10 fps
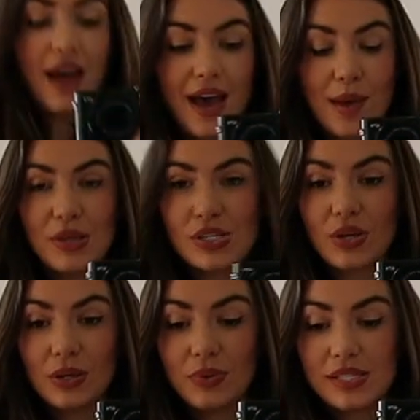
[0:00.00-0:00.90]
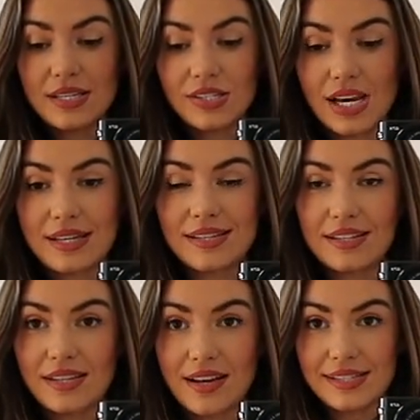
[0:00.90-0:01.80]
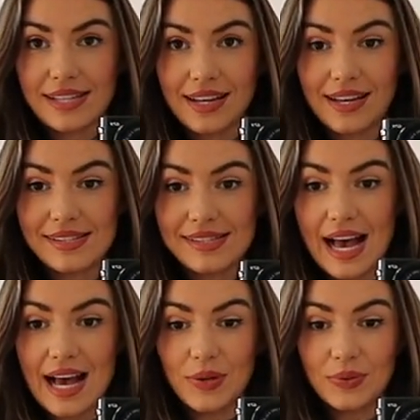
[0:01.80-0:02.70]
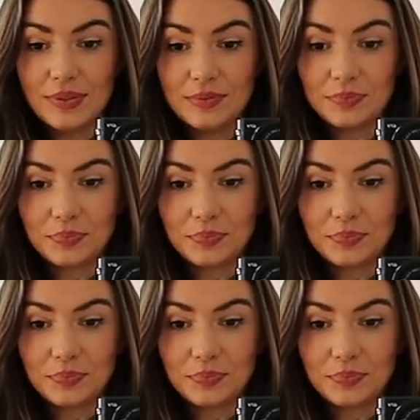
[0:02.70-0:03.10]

so I would suggest sizing down.